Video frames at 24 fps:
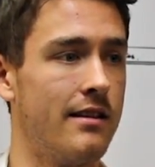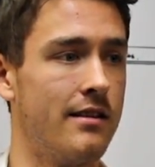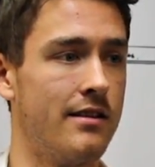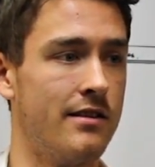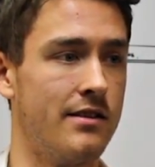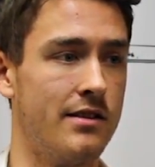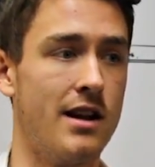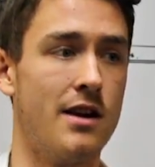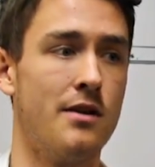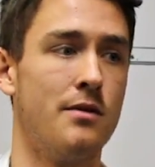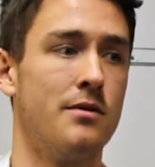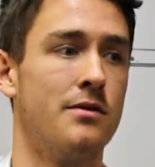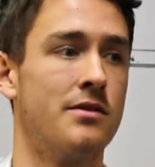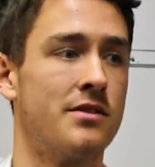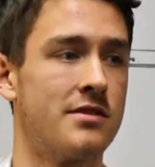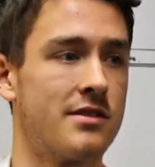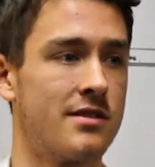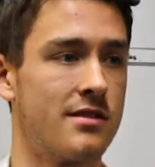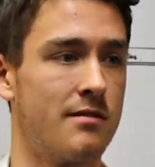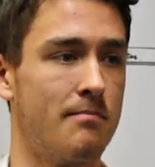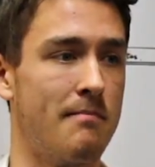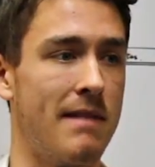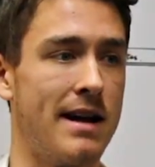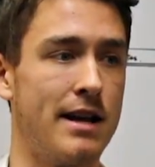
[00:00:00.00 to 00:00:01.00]

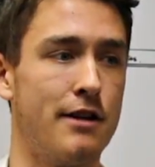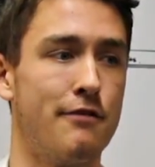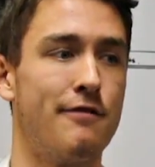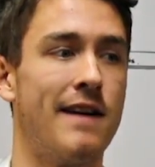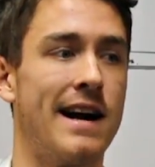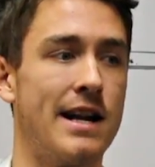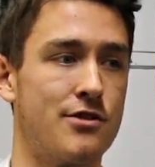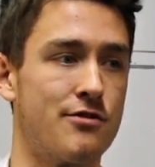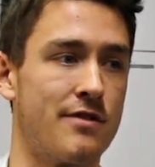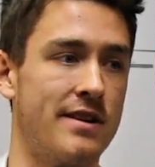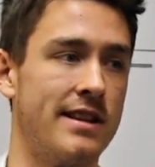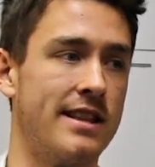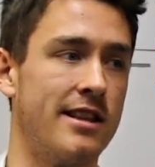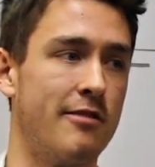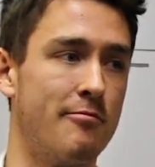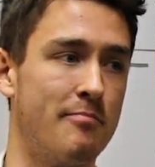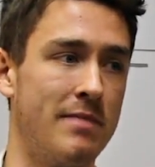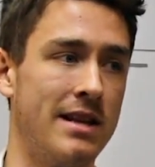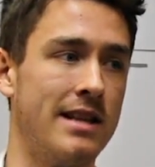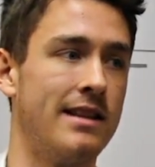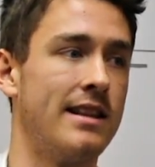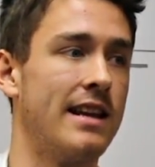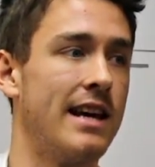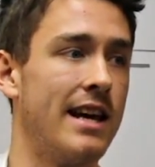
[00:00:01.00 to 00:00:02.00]
knows manufacturing, they've
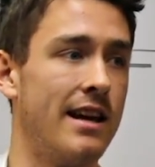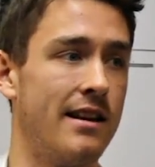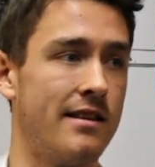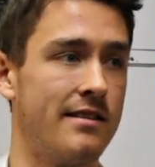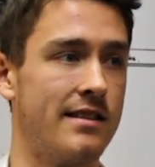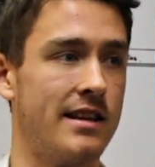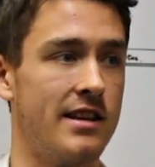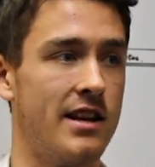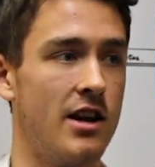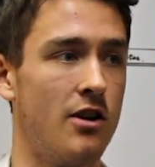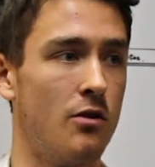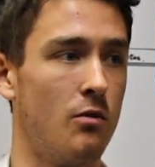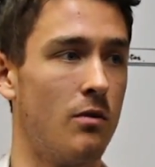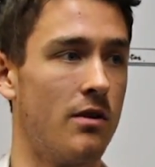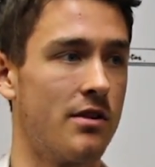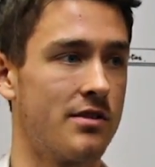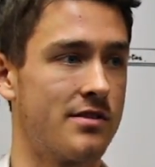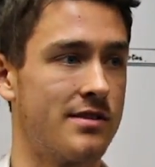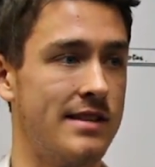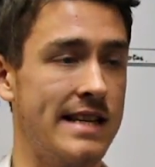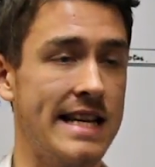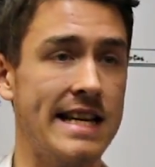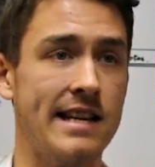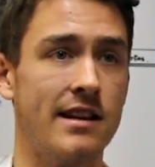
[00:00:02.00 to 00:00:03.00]
been there, they know
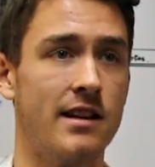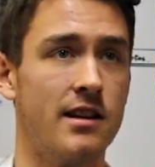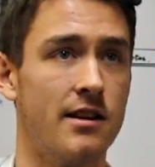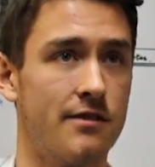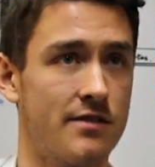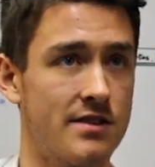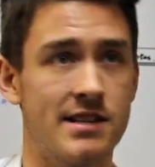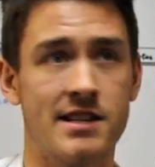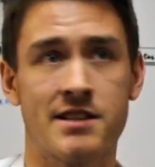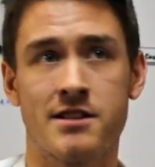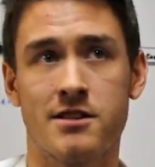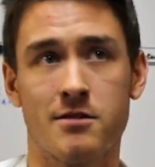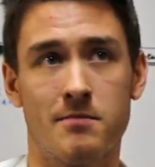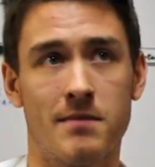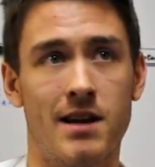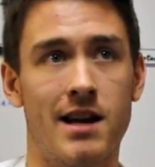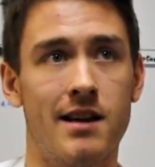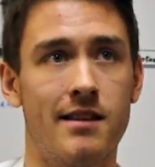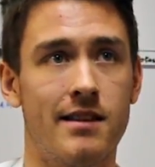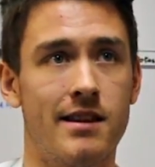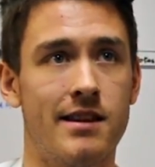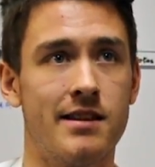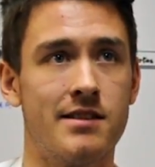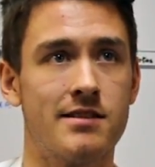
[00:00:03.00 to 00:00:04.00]
what's needed of a system
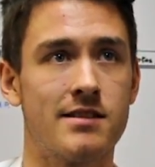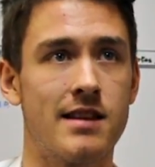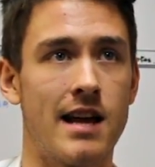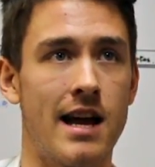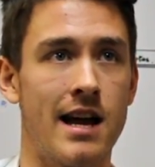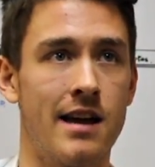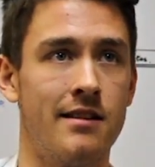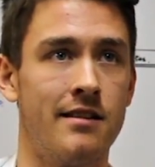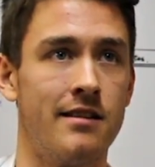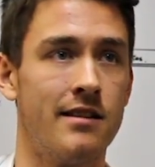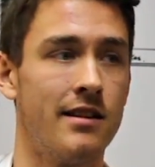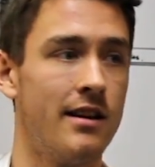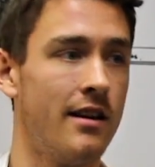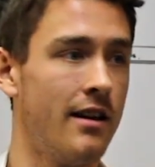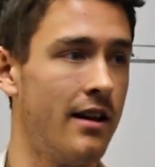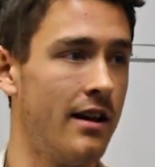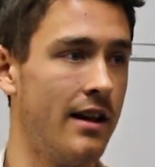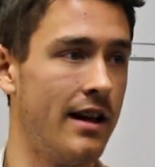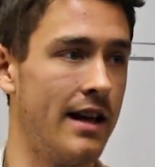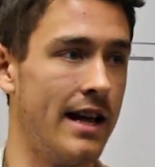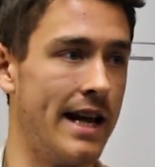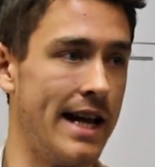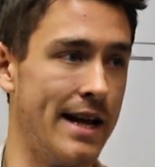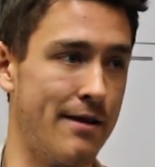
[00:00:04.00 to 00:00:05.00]
like this, and
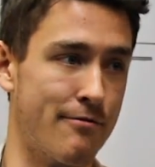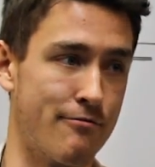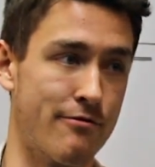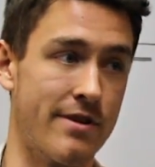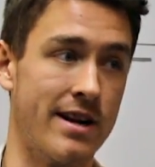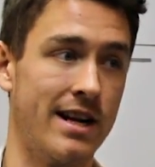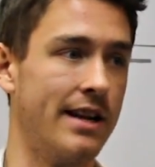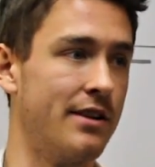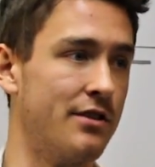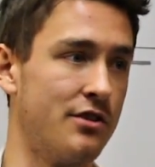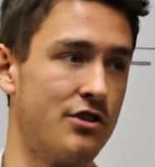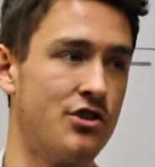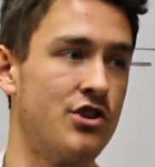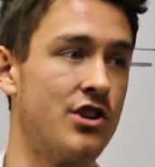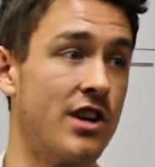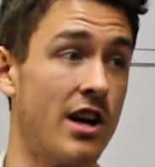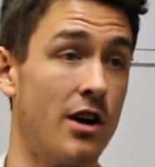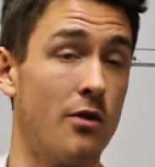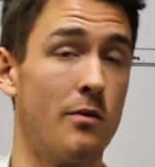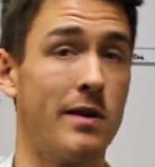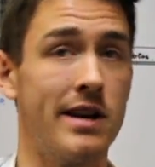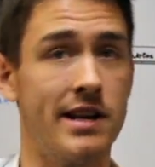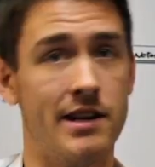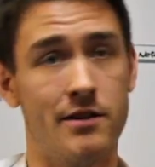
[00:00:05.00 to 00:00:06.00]
it really does
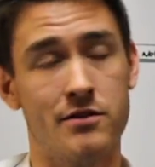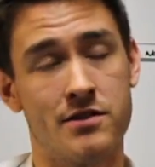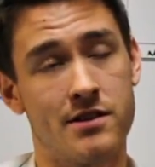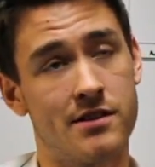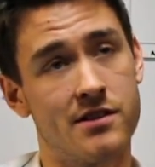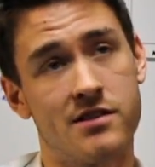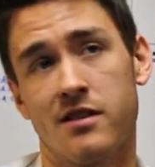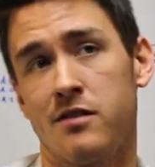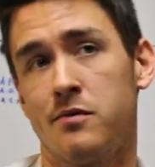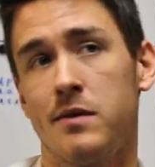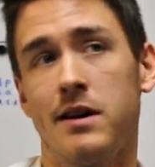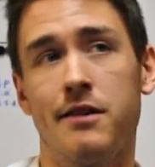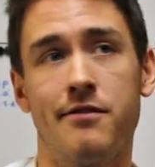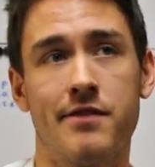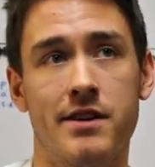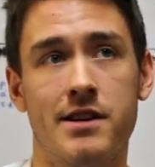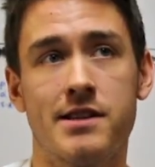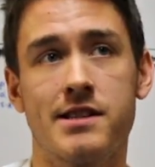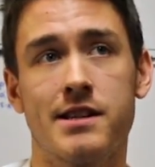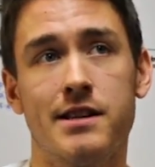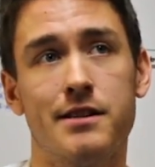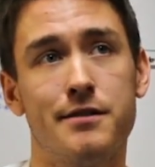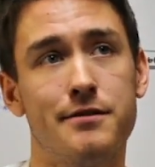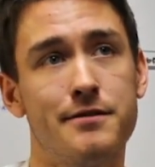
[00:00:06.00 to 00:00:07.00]
show when you're using software for
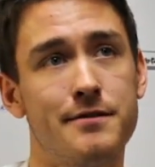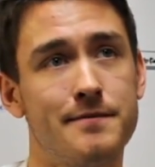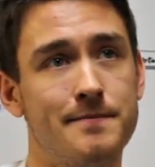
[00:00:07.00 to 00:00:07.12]
yourself.